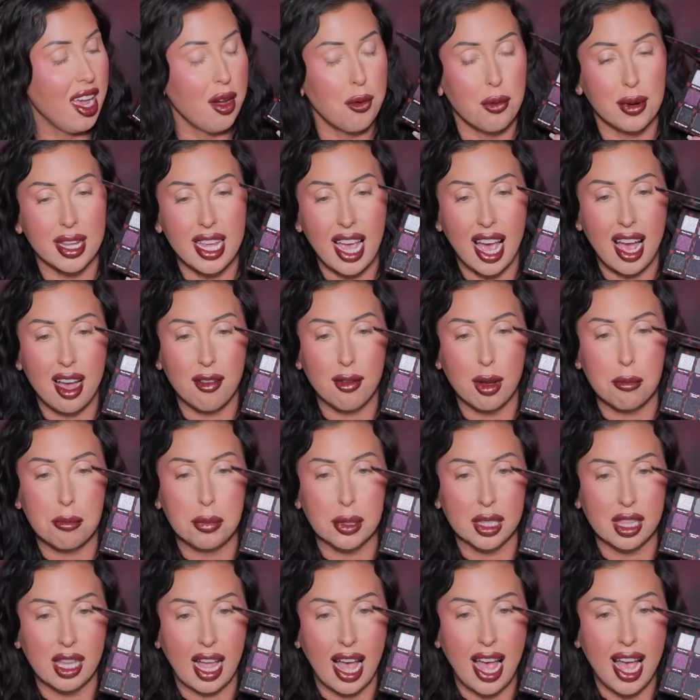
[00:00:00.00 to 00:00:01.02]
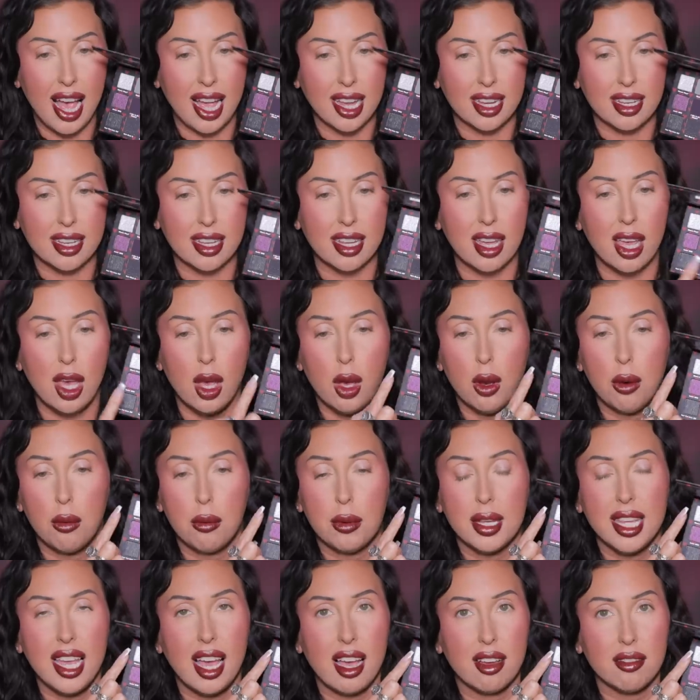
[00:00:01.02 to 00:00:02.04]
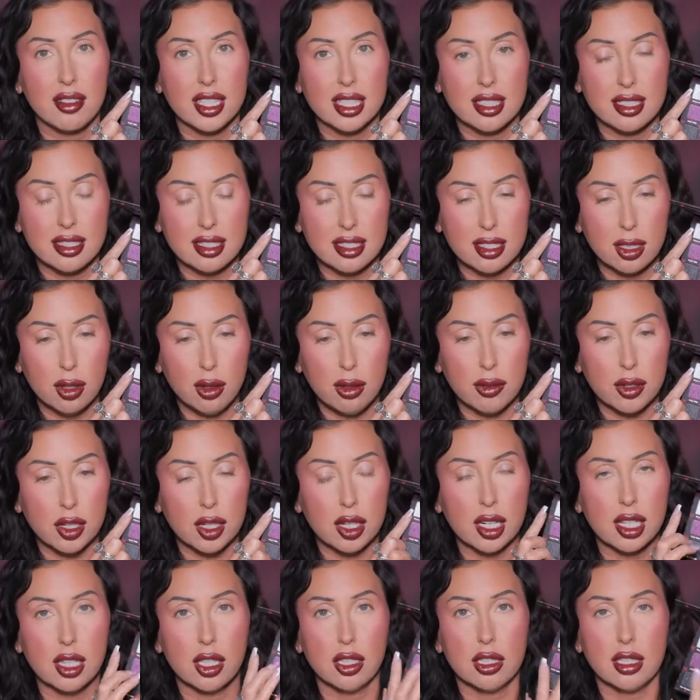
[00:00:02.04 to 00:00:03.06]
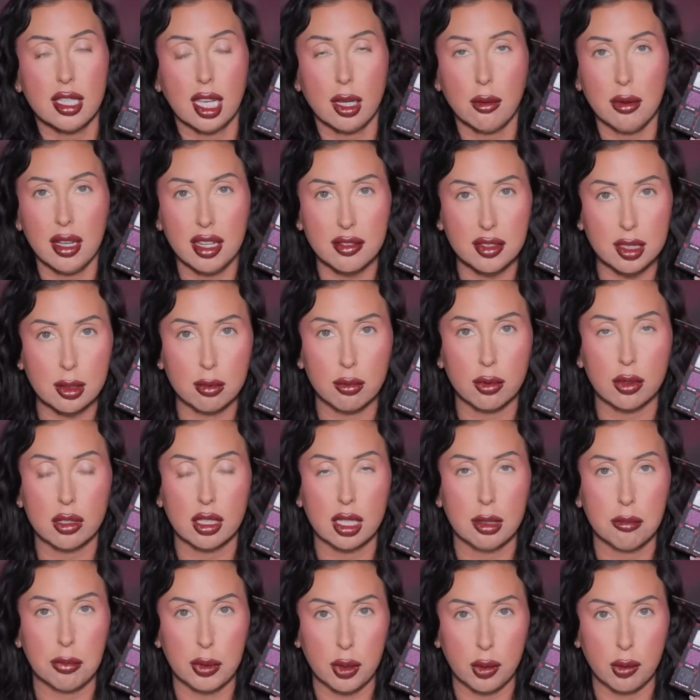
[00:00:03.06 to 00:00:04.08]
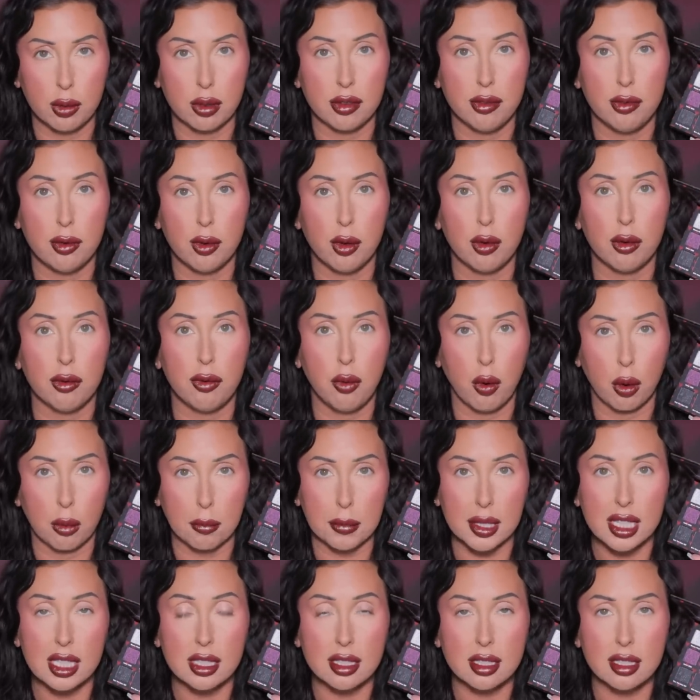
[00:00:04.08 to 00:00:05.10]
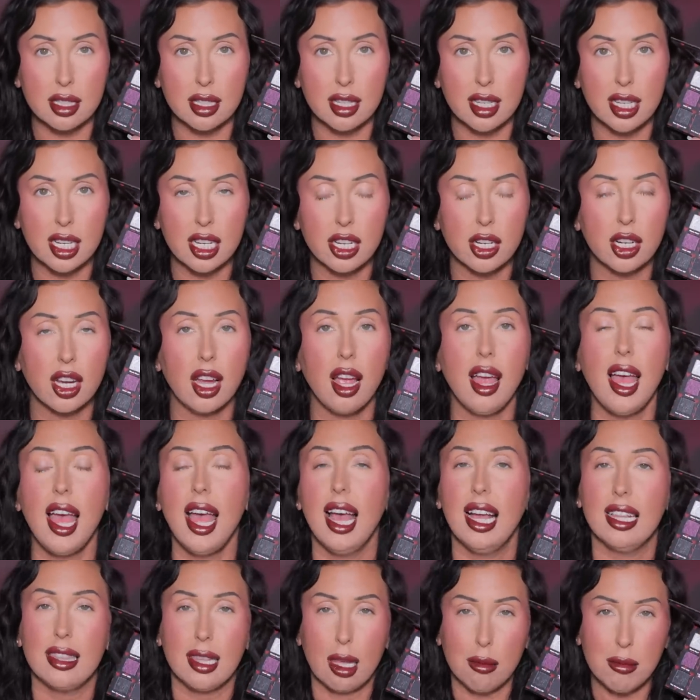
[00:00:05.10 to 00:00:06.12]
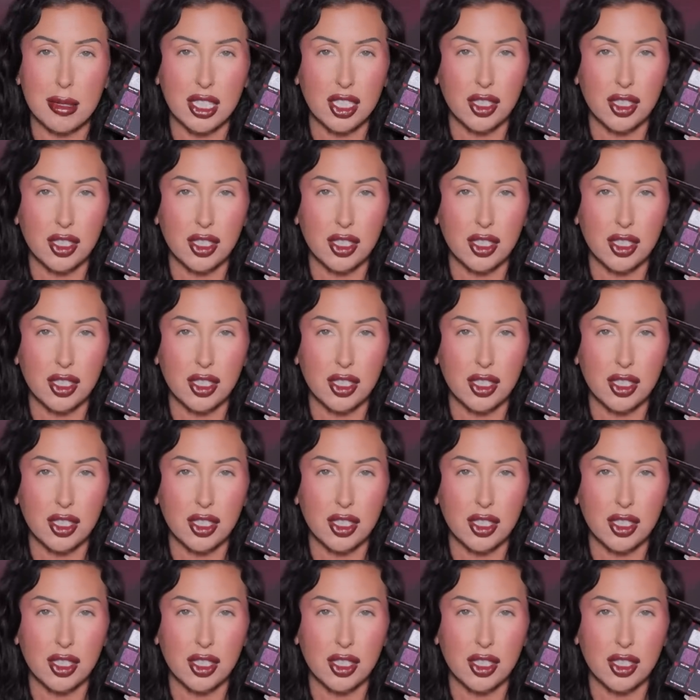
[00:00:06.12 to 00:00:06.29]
We have black, we have silver. It looks like we have some really beautiful formulas in here. Let me